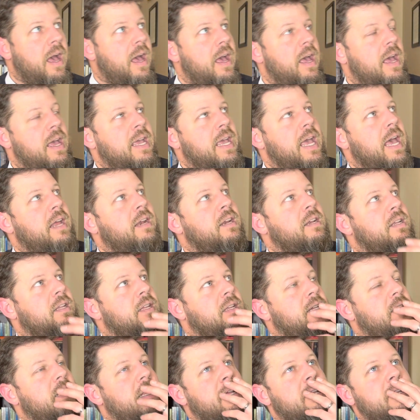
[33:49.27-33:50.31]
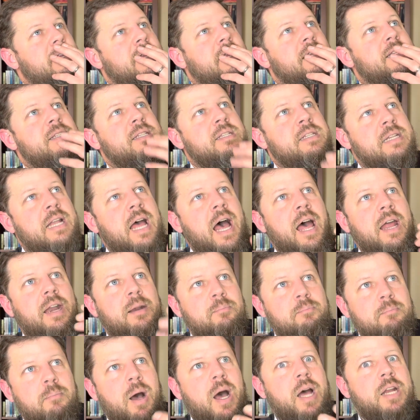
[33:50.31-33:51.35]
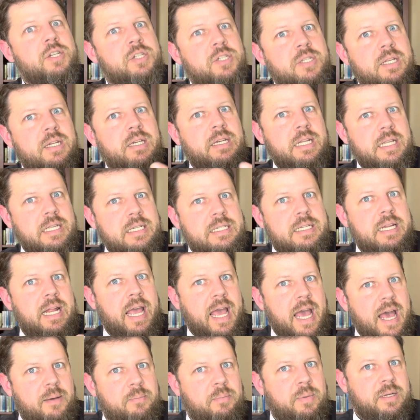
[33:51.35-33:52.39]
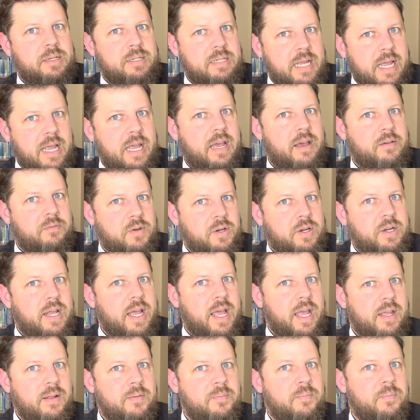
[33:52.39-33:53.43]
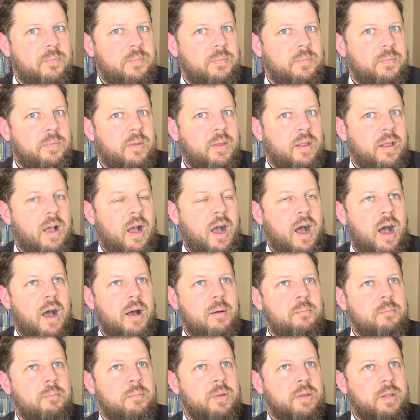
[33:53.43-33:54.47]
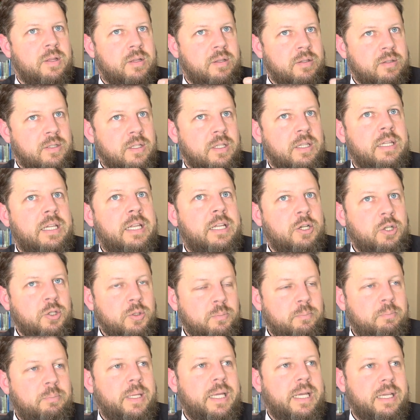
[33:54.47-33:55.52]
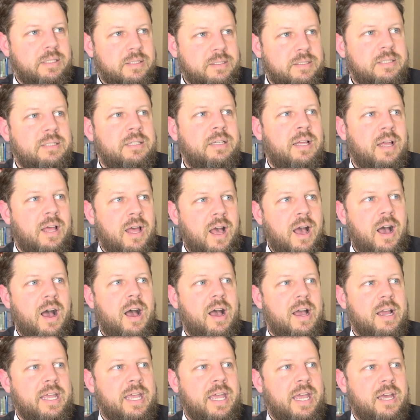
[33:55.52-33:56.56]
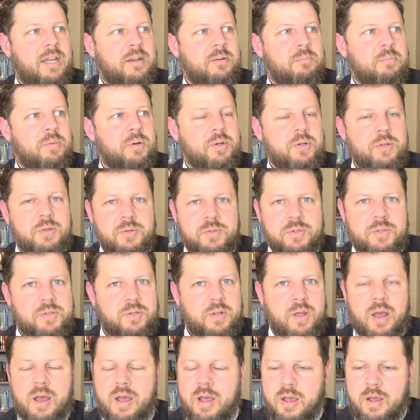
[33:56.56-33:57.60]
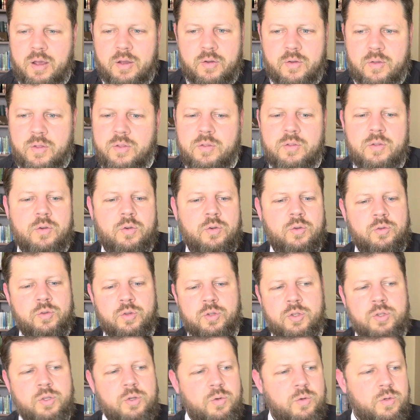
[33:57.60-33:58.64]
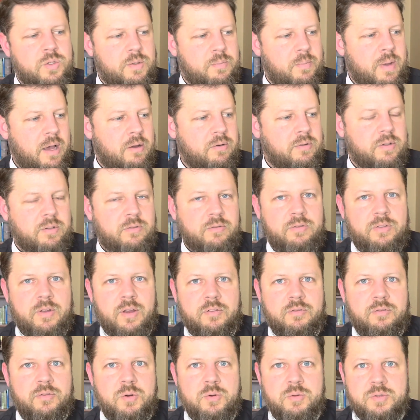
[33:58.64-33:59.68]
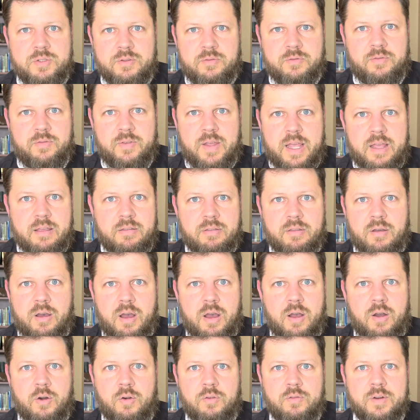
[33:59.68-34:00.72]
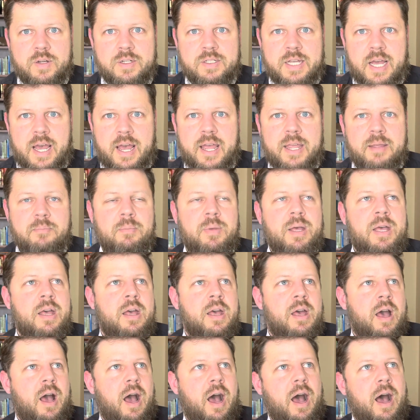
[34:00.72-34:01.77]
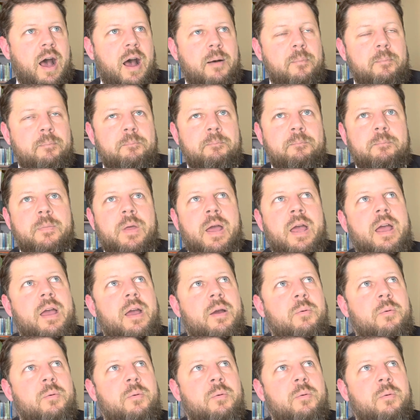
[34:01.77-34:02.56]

again, it, it, it's not much that needs to happen day after day um, but the, the little bit uh, can produce a uh, huge amount of, of fruits of faith uh, over time. Um, I